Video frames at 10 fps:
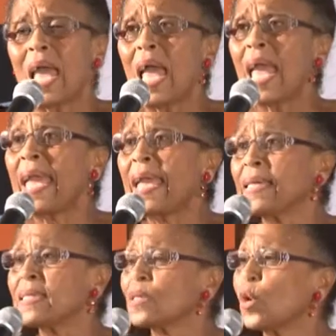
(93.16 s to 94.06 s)

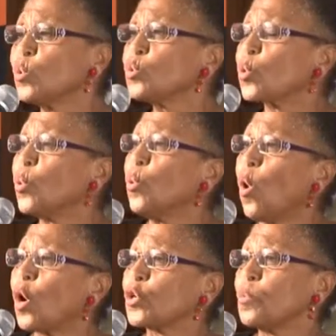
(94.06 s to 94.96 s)
and those who
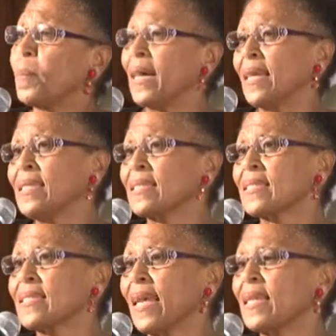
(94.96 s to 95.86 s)
occupy the
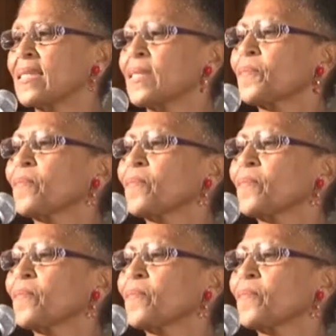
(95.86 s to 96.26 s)
state.